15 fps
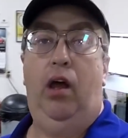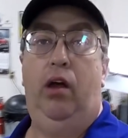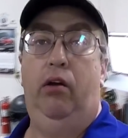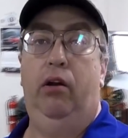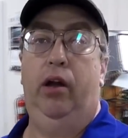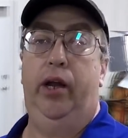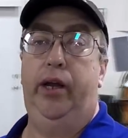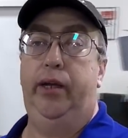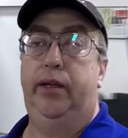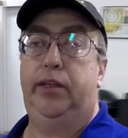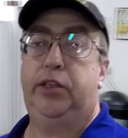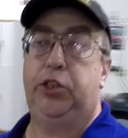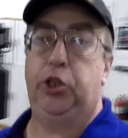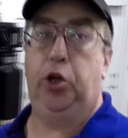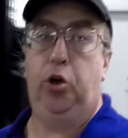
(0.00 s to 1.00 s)
All right,
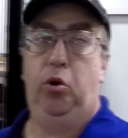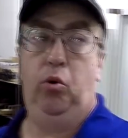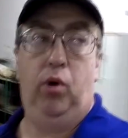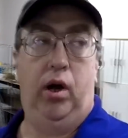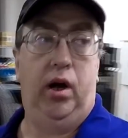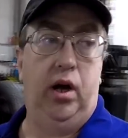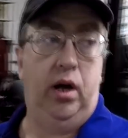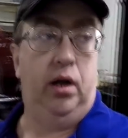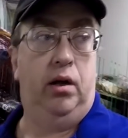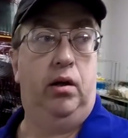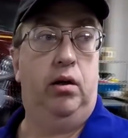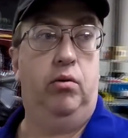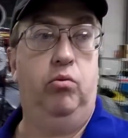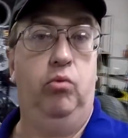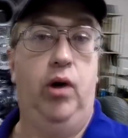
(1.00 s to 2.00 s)
so
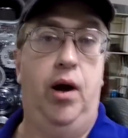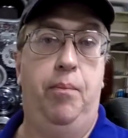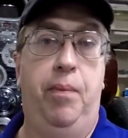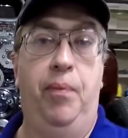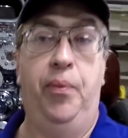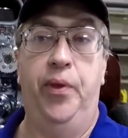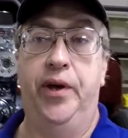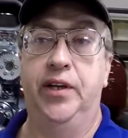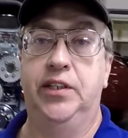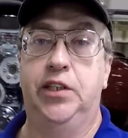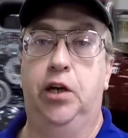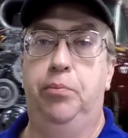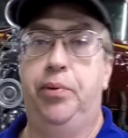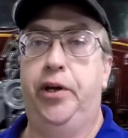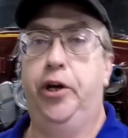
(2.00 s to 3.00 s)
wrapping things
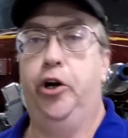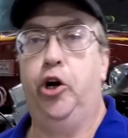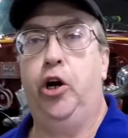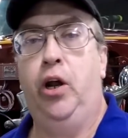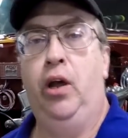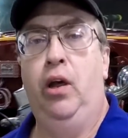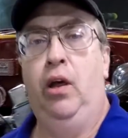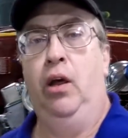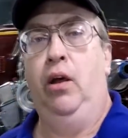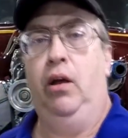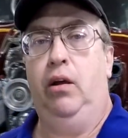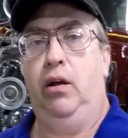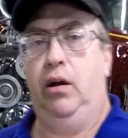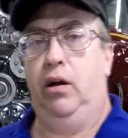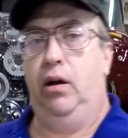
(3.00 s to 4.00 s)
up here.
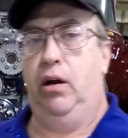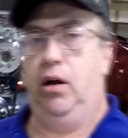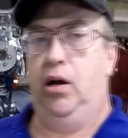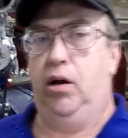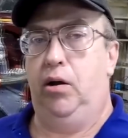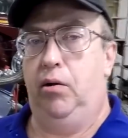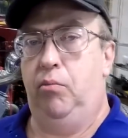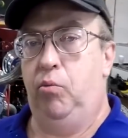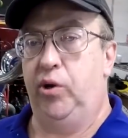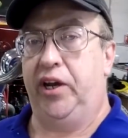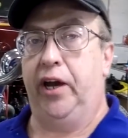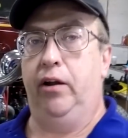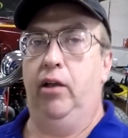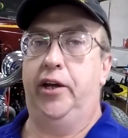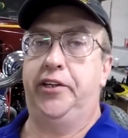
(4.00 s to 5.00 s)
We
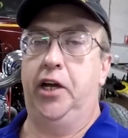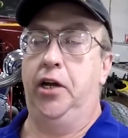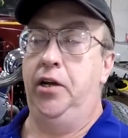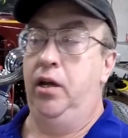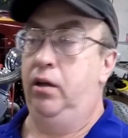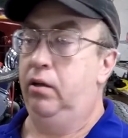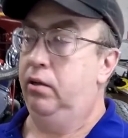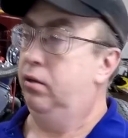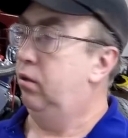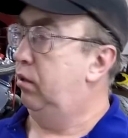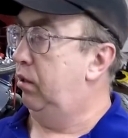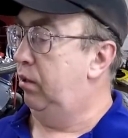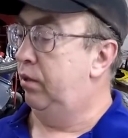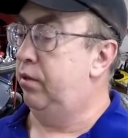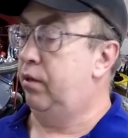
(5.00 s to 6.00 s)
got a lot done.
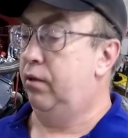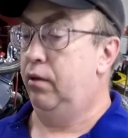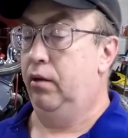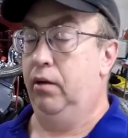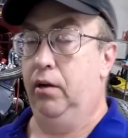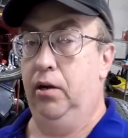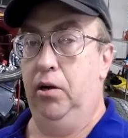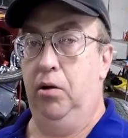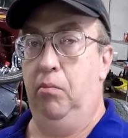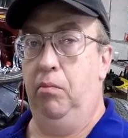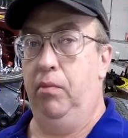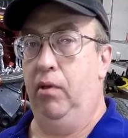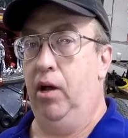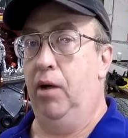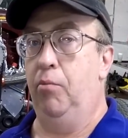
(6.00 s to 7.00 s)

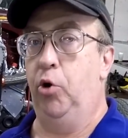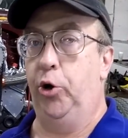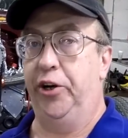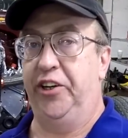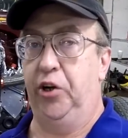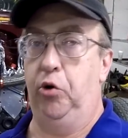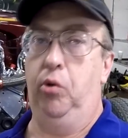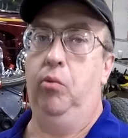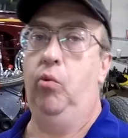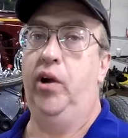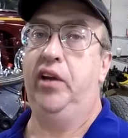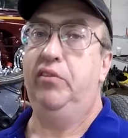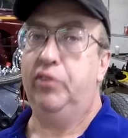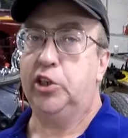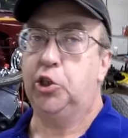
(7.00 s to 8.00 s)
A lot more to do.
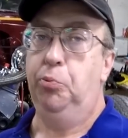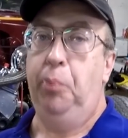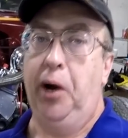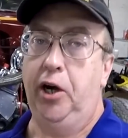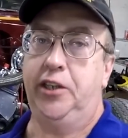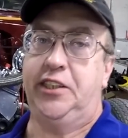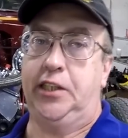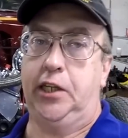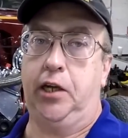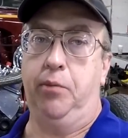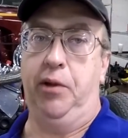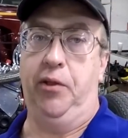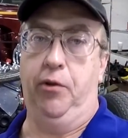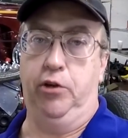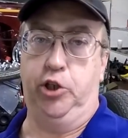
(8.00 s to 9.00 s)
Waiting for some parts to come
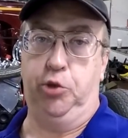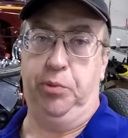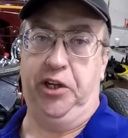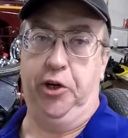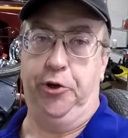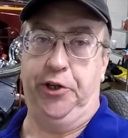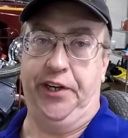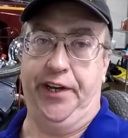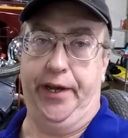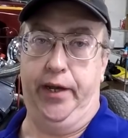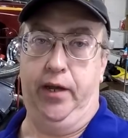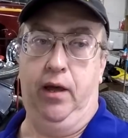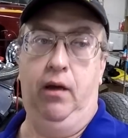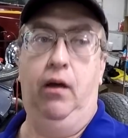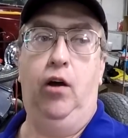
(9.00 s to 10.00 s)
in. Those should be here today.
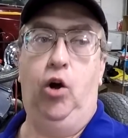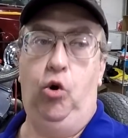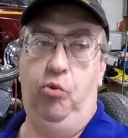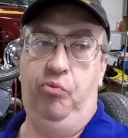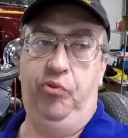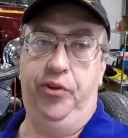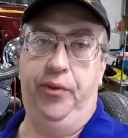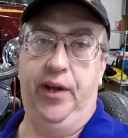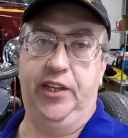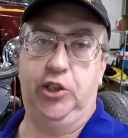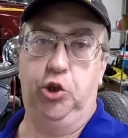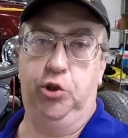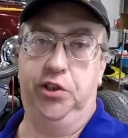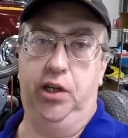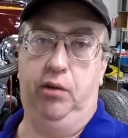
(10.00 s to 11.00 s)
Hopefully that
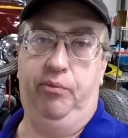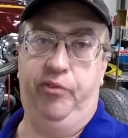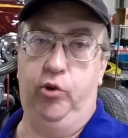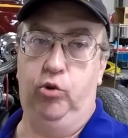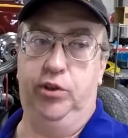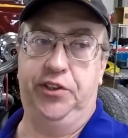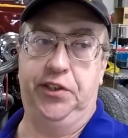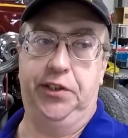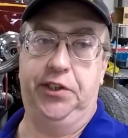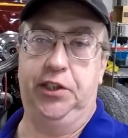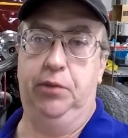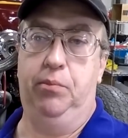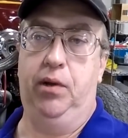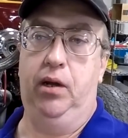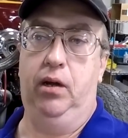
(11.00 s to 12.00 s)
shows up. Fuel
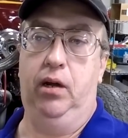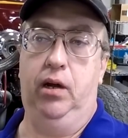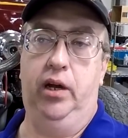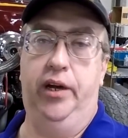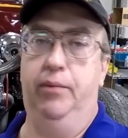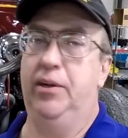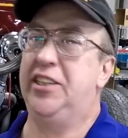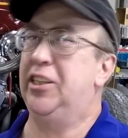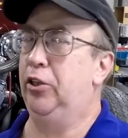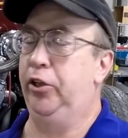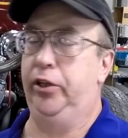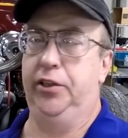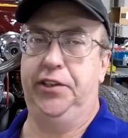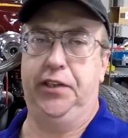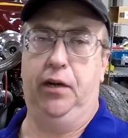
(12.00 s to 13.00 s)
system, and a bunch of
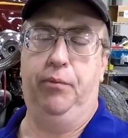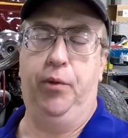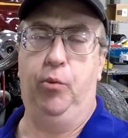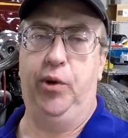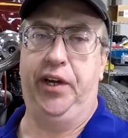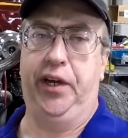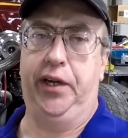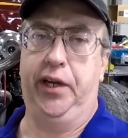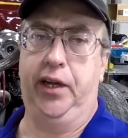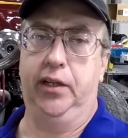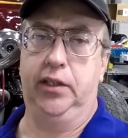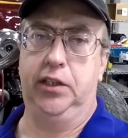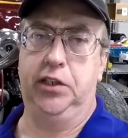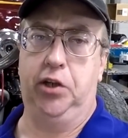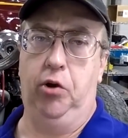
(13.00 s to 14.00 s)
little stuff that we need to get
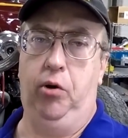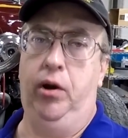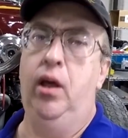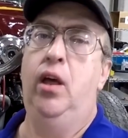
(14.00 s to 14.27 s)
this going.